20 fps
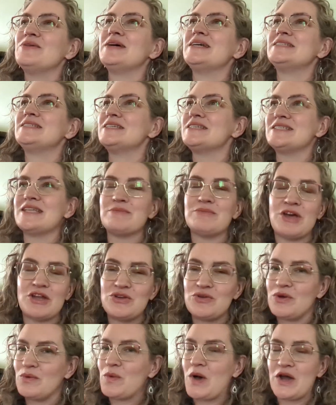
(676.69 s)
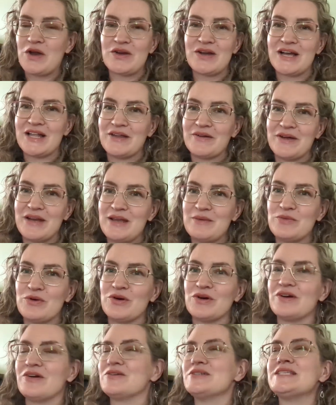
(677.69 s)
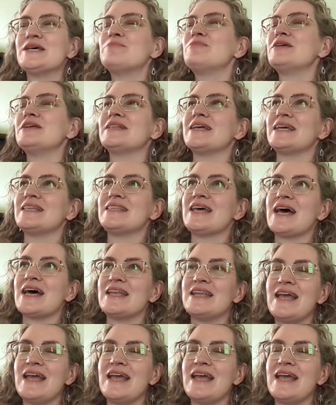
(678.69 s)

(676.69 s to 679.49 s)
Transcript: It's just I'm not doing watercolor anymore or something like that.